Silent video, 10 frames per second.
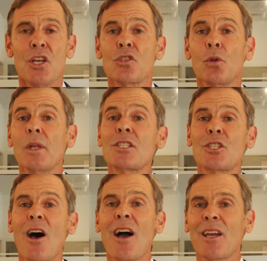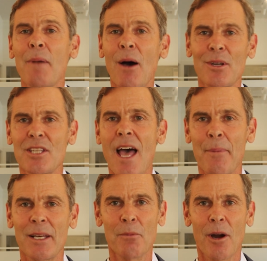So let's talk about what's
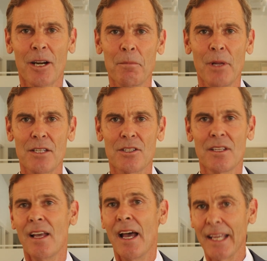happening in the marketplace.